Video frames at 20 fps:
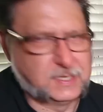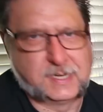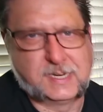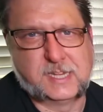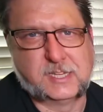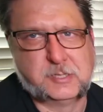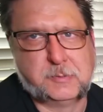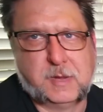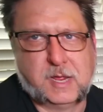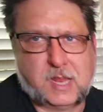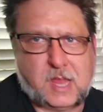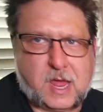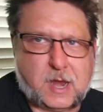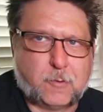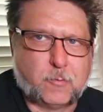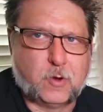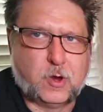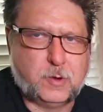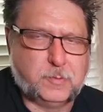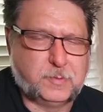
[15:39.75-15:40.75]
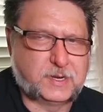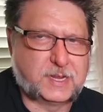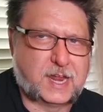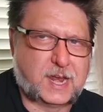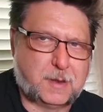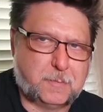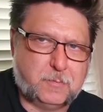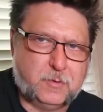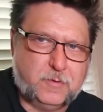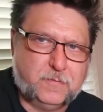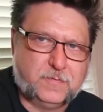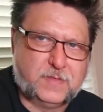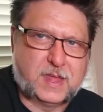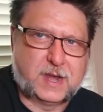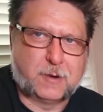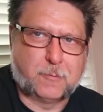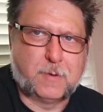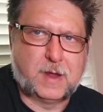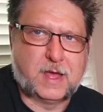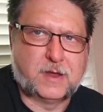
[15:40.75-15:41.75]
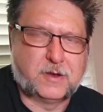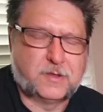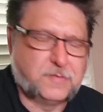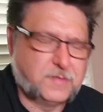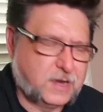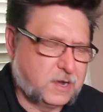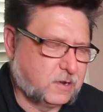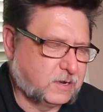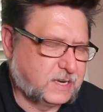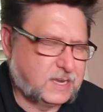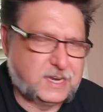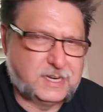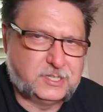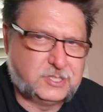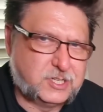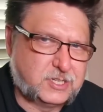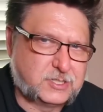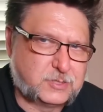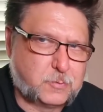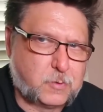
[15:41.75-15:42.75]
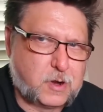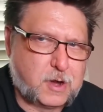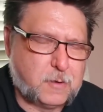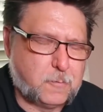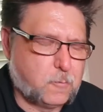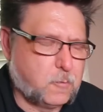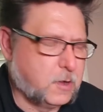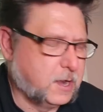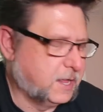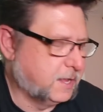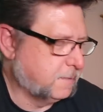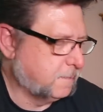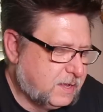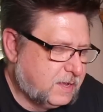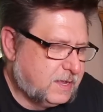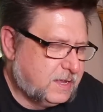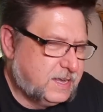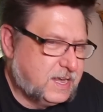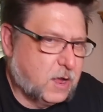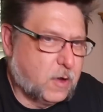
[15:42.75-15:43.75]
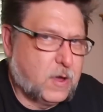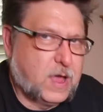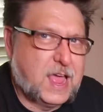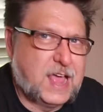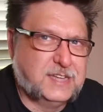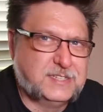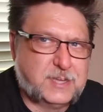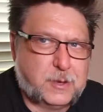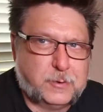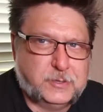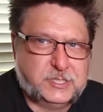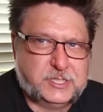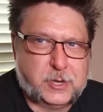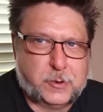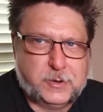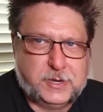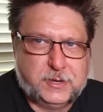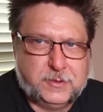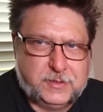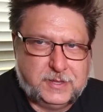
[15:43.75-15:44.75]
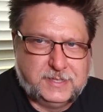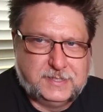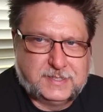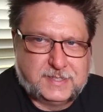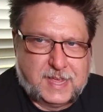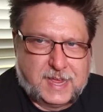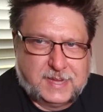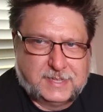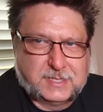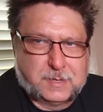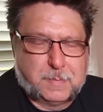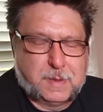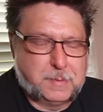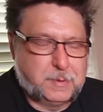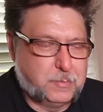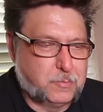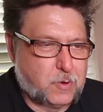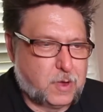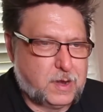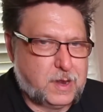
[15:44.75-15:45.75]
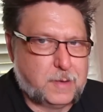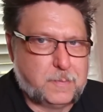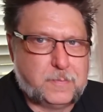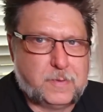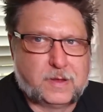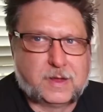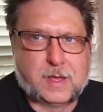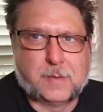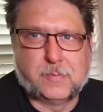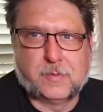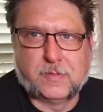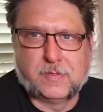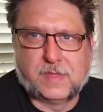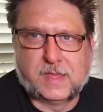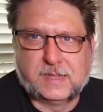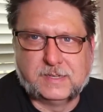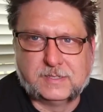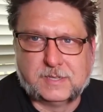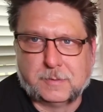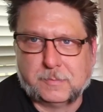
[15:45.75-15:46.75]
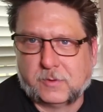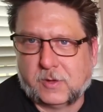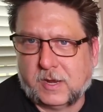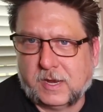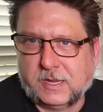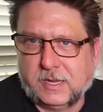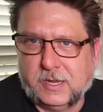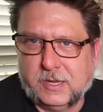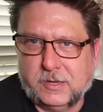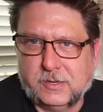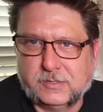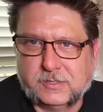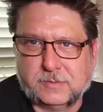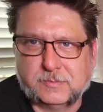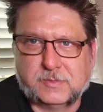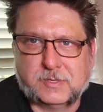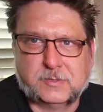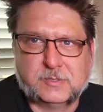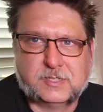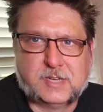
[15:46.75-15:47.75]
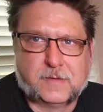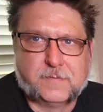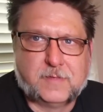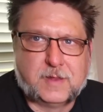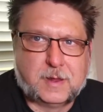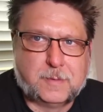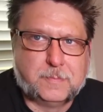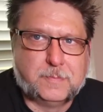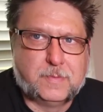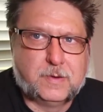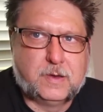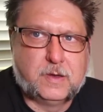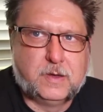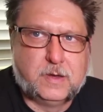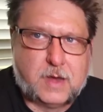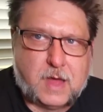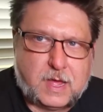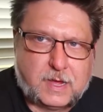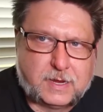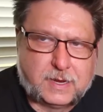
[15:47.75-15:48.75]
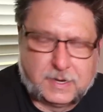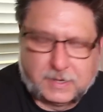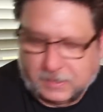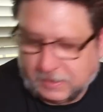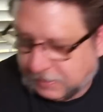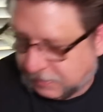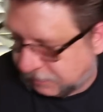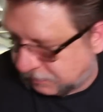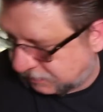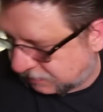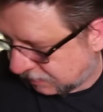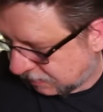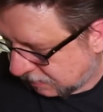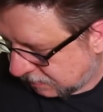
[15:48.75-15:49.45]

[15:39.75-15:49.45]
It gives me a lot of room to kind of move that around on there and get it just where I want it. Now, as I was showing you these things, I maybe brought up a couple of things that I'm going to use and some stuff that I'm not going to use.